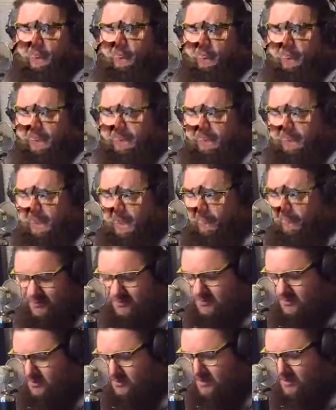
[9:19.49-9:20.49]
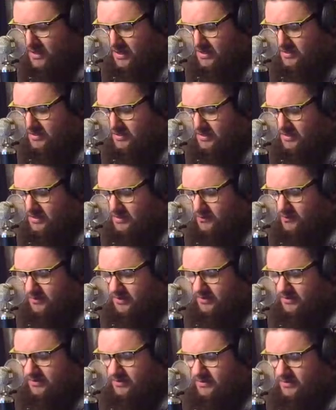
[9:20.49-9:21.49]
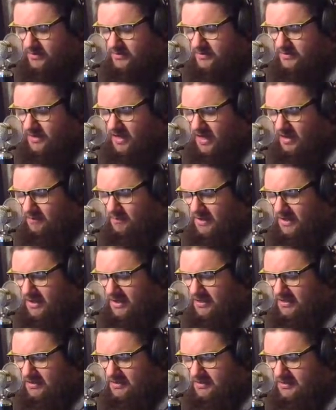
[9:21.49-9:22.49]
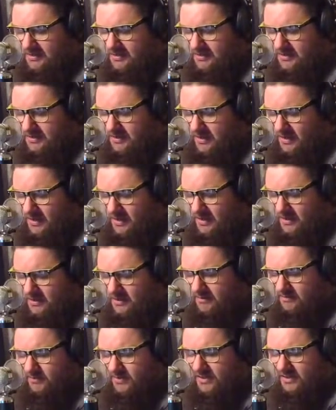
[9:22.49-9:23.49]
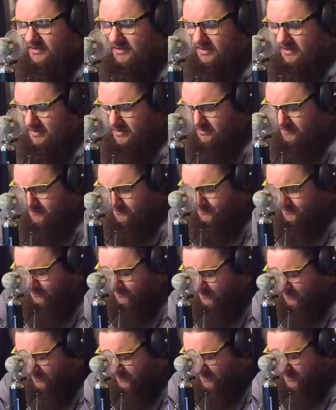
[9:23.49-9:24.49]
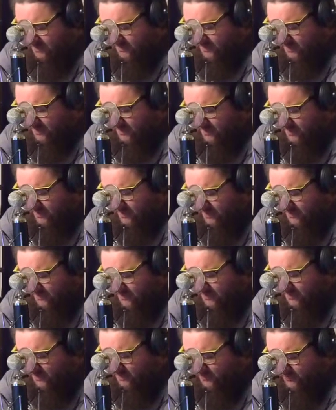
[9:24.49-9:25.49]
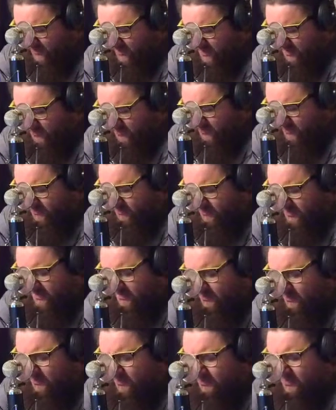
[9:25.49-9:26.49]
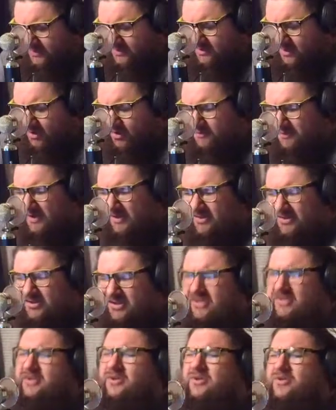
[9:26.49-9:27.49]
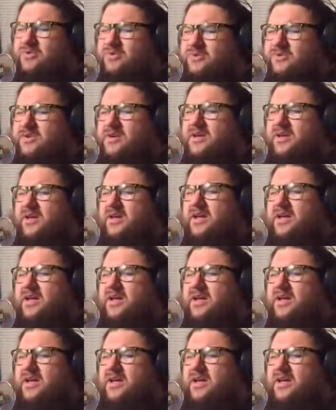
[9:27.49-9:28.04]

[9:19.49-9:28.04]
was the episode that I did with Scott Mann and Lovely Lynn. And we talked about the good news